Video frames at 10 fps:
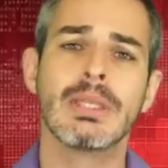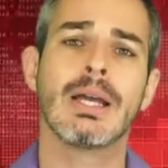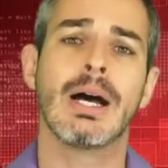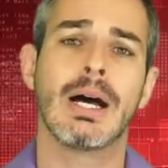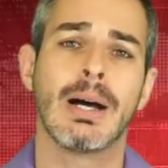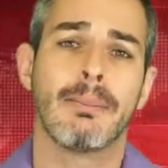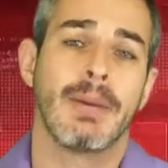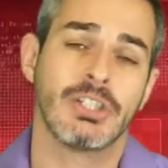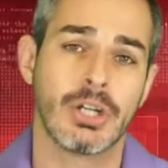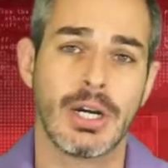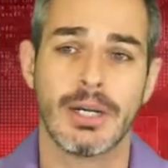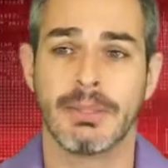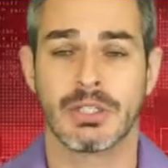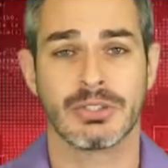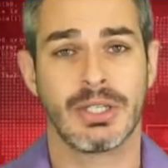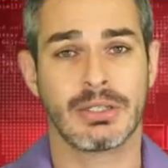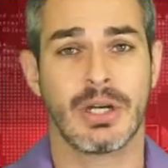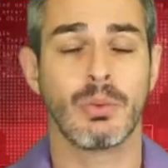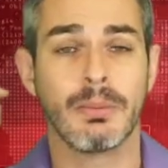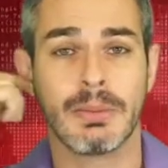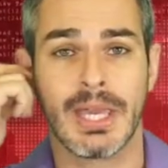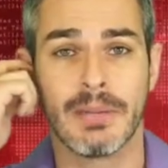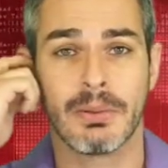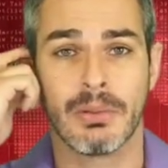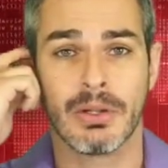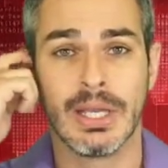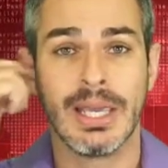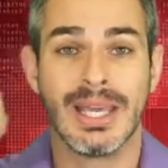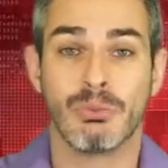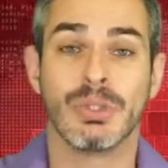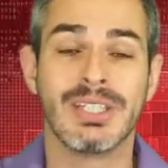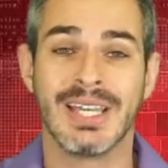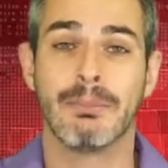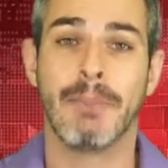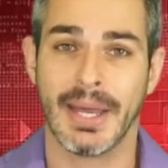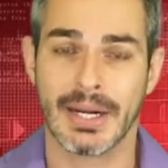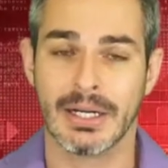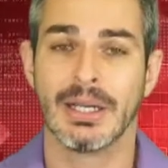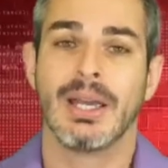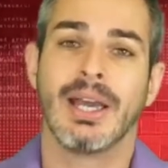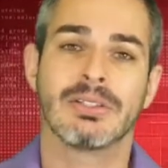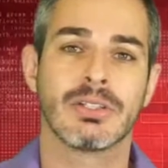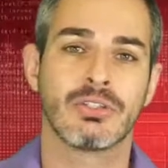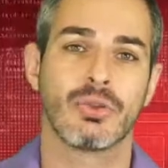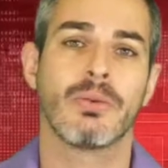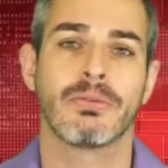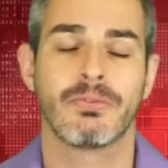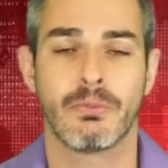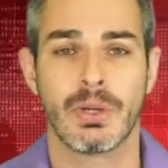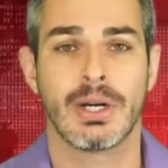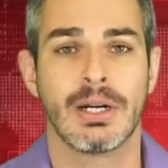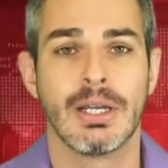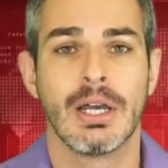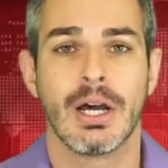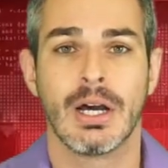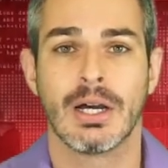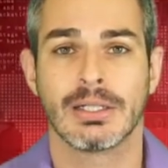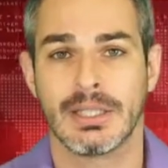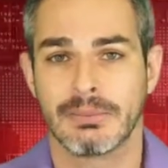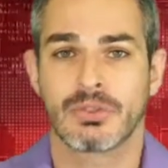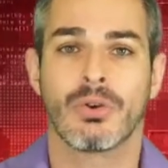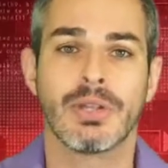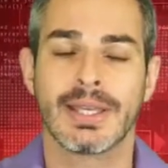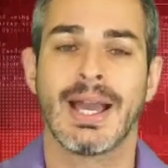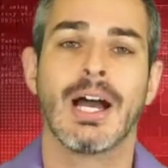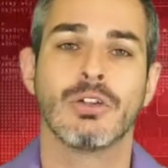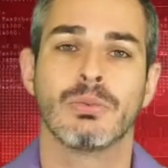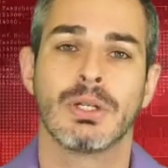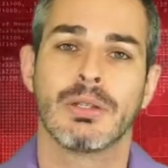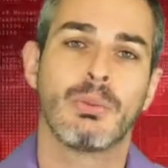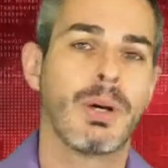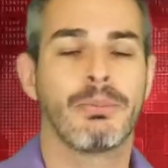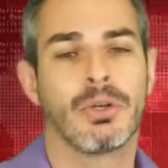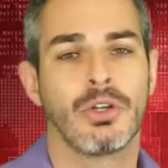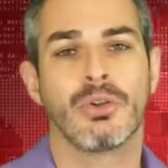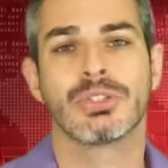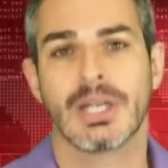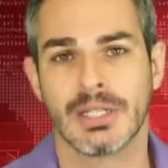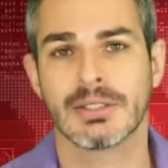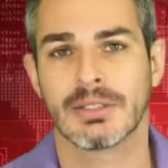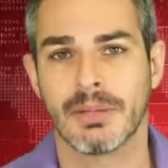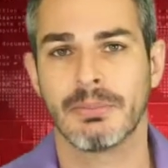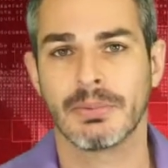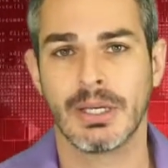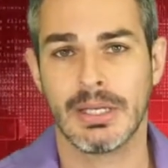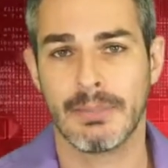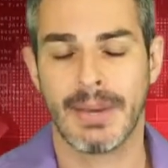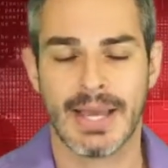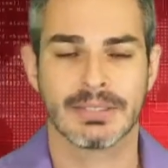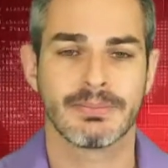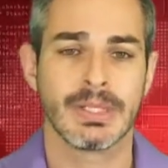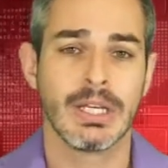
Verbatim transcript: uh, much higher because that car will be capable and would get better as the software uh, keeps rolling out, where the 1.0 is kind of stuck in the past.